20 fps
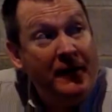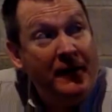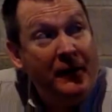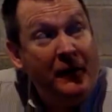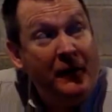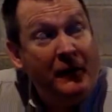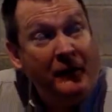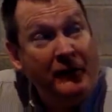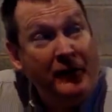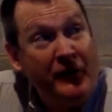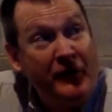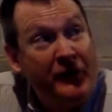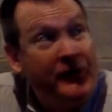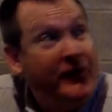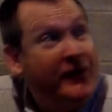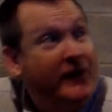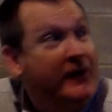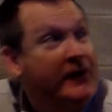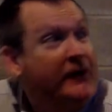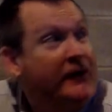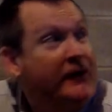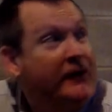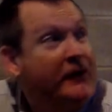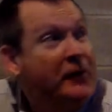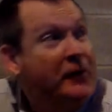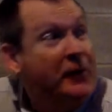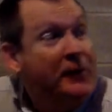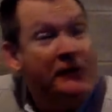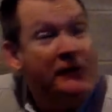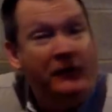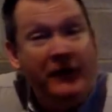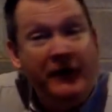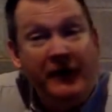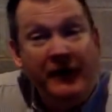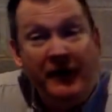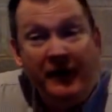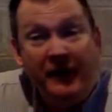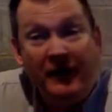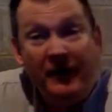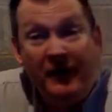which feels silly to do on
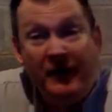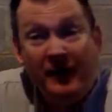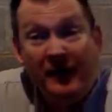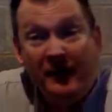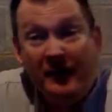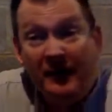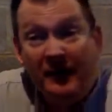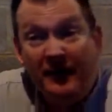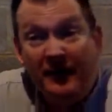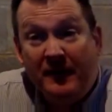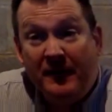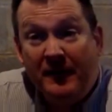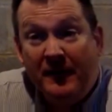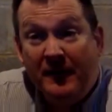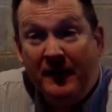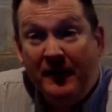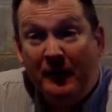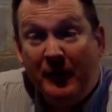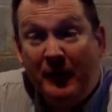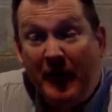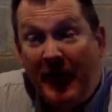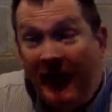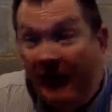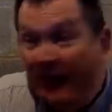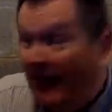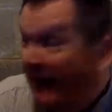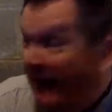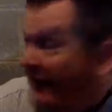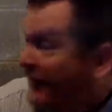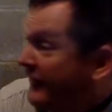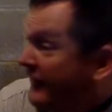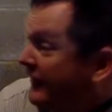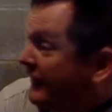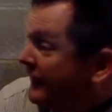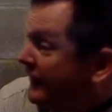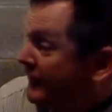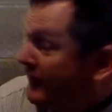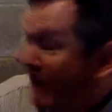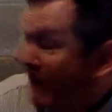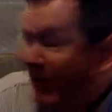video. But I had access
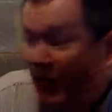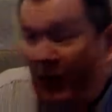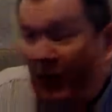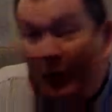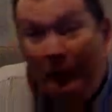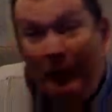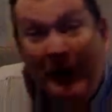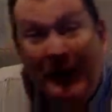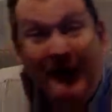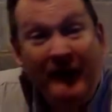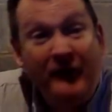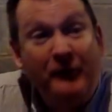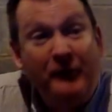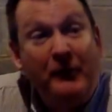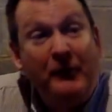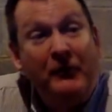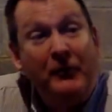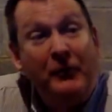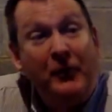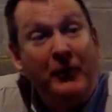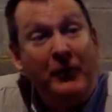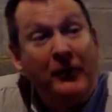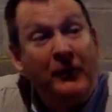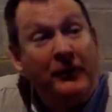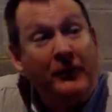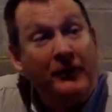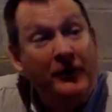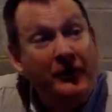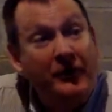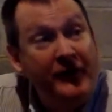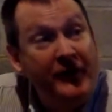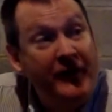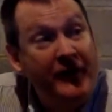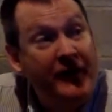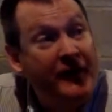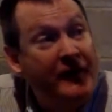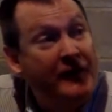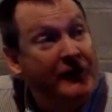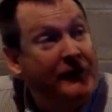to my whole basement worth of stuff,